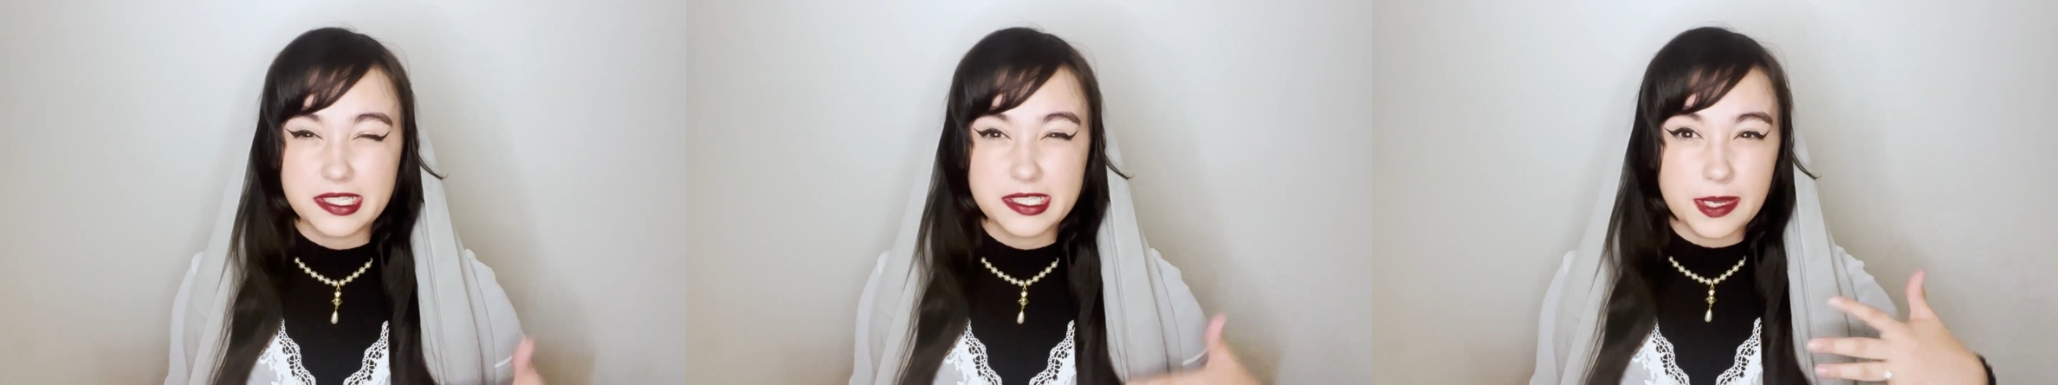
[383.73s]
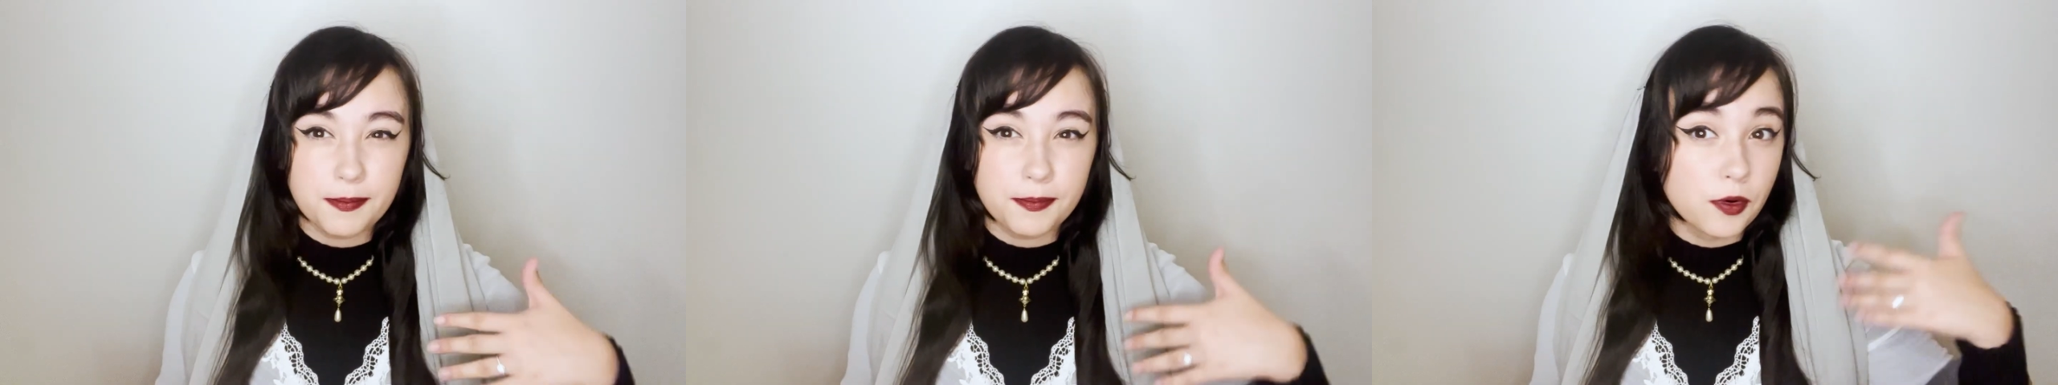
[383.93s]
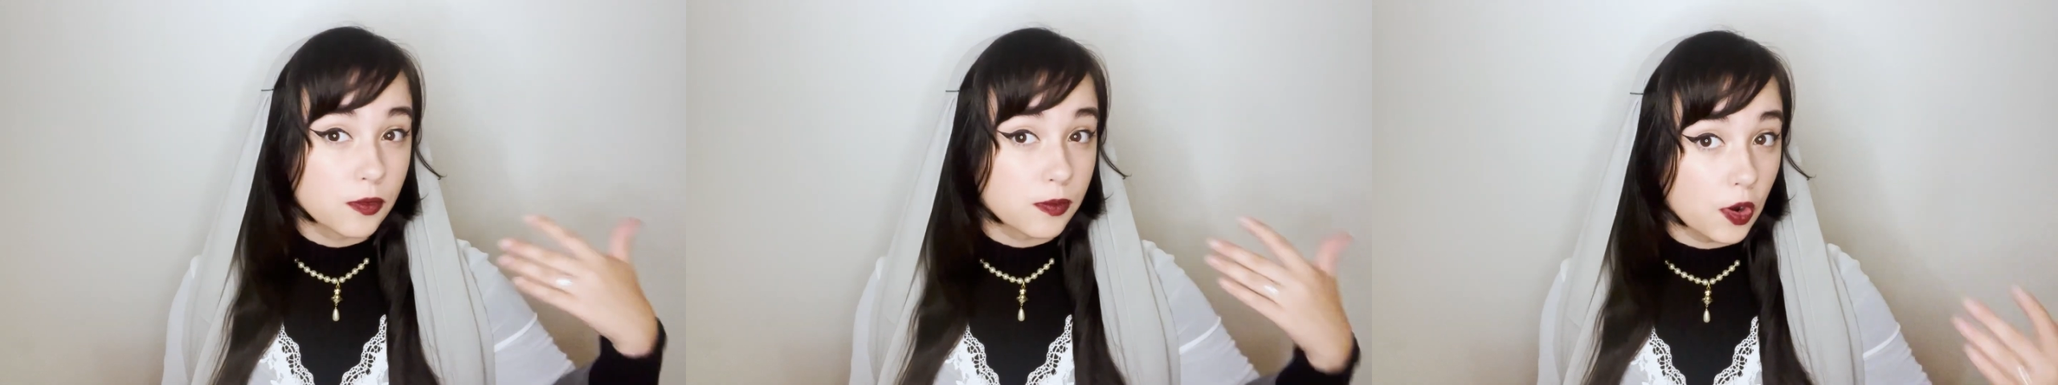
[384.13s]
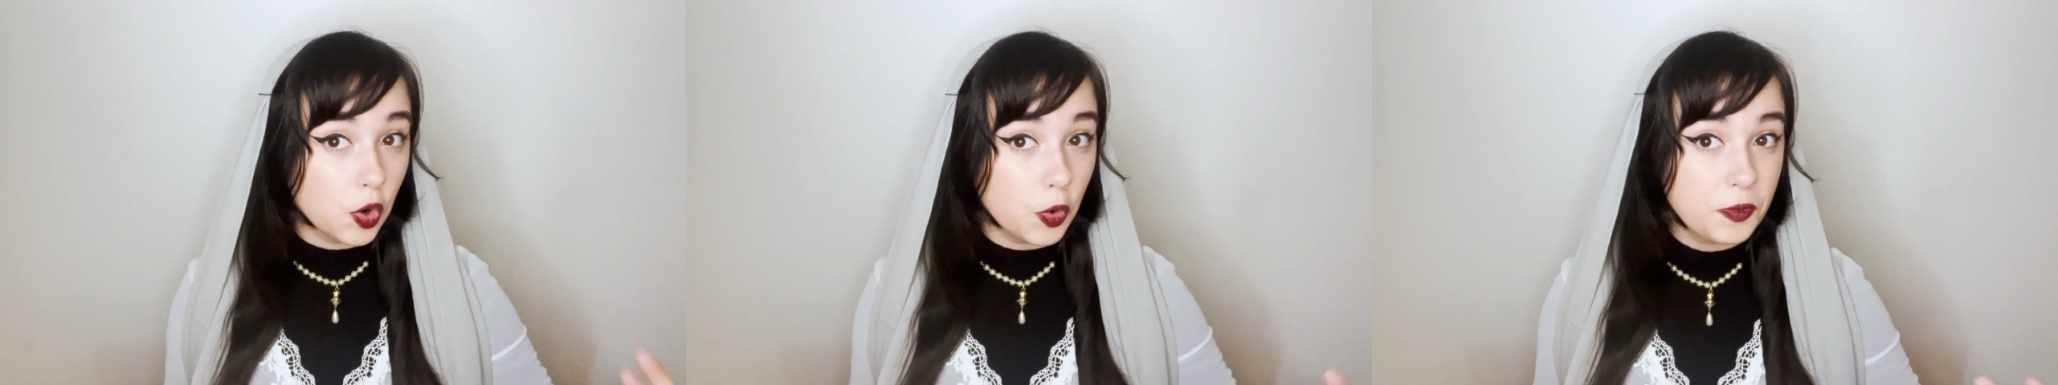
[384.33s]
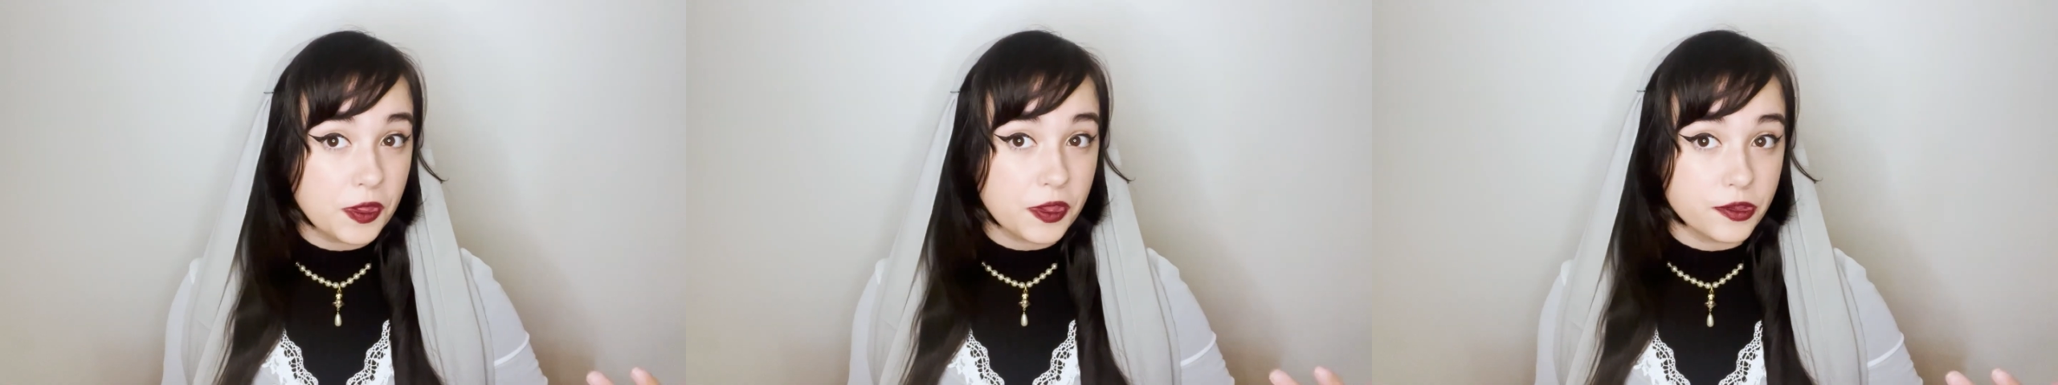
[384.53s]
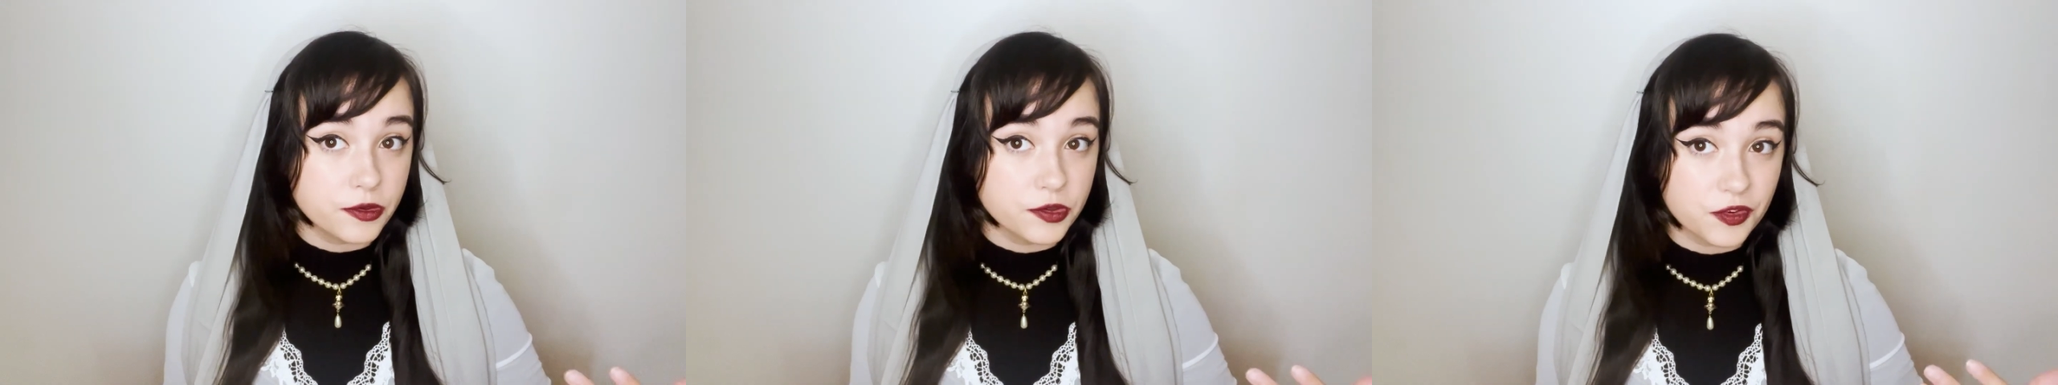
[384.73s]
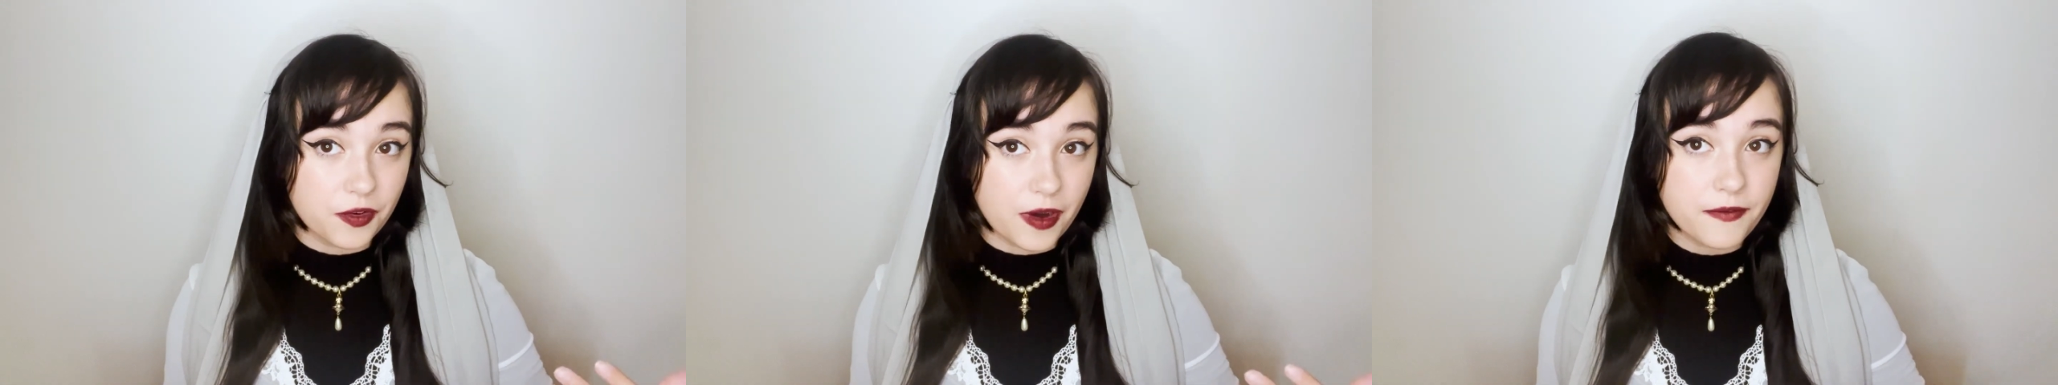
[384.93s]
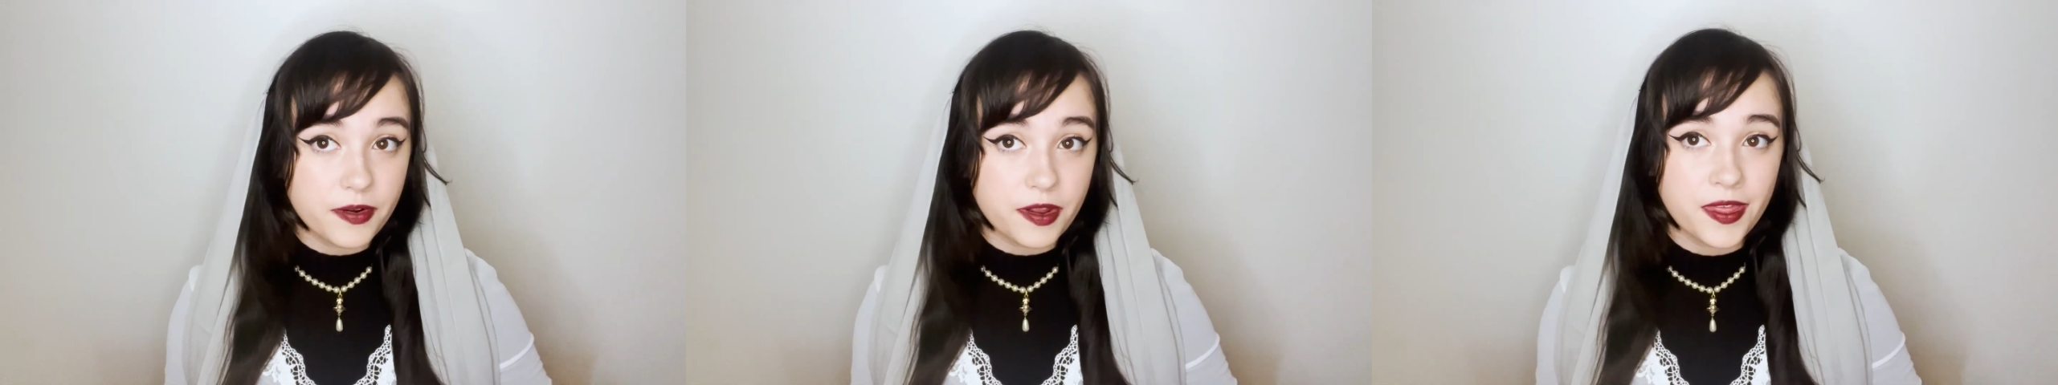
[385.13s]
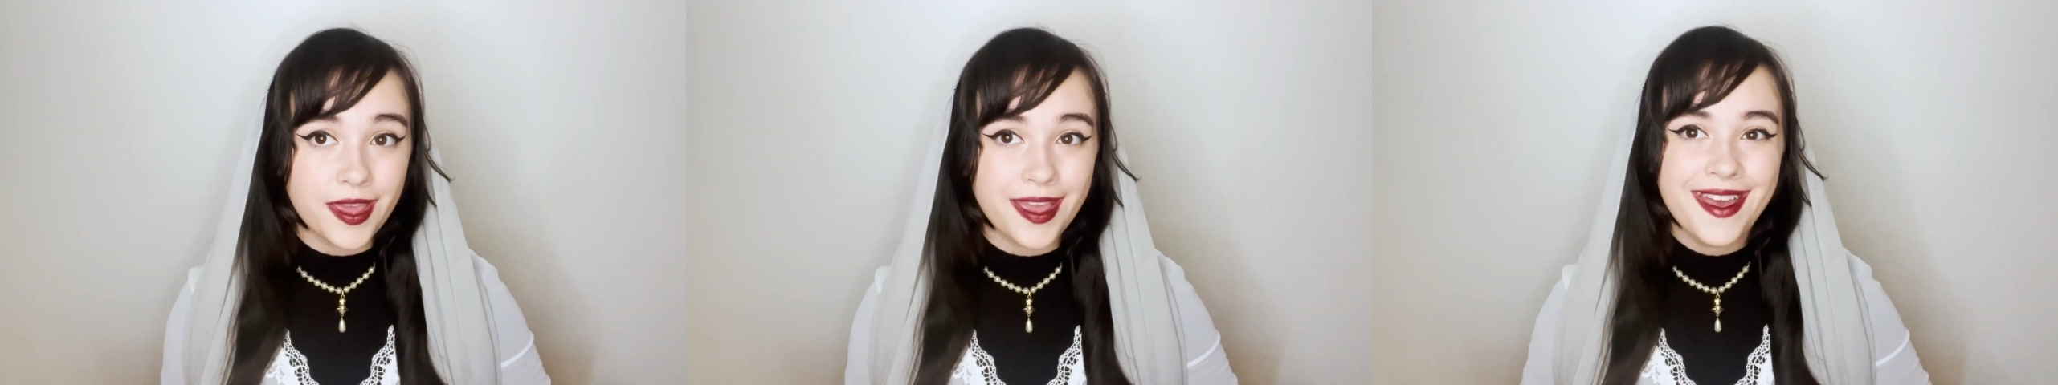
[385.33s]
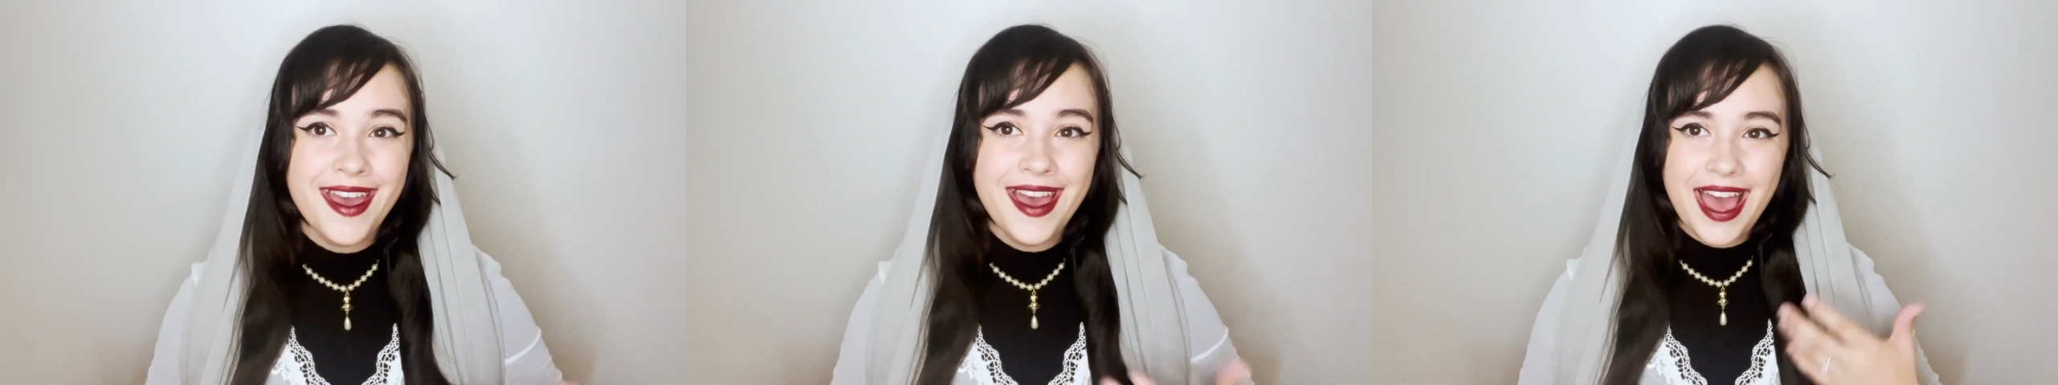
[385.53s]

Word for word: simple robe that you use for everything